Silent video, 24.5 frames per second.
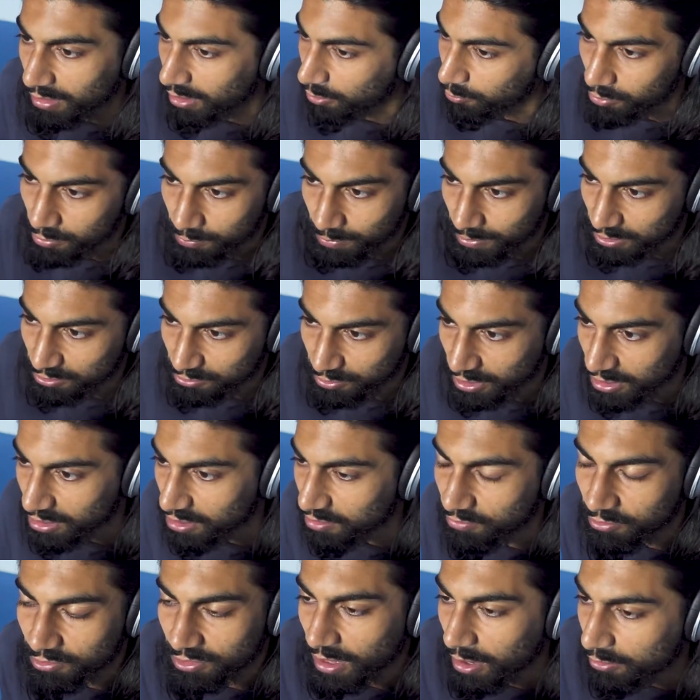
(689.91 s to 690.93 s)
Like, we've been drinking
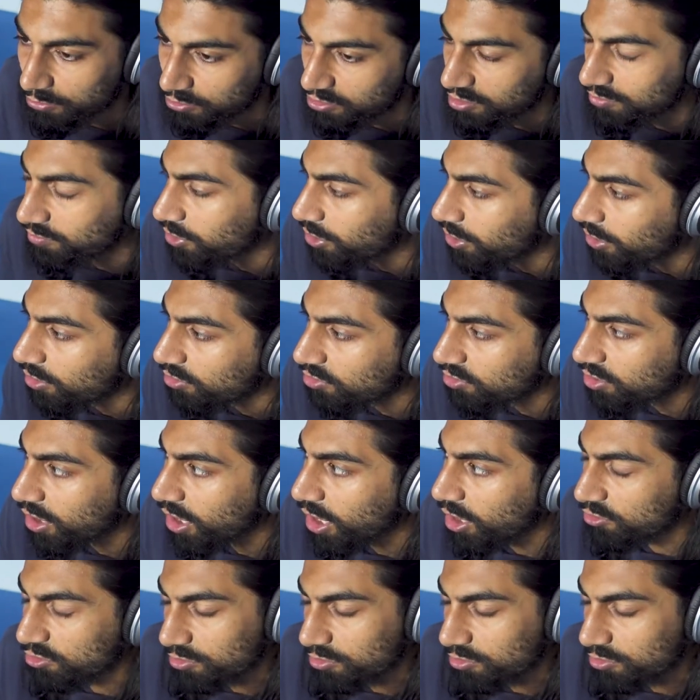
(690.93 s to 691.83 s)
it for thousands of years.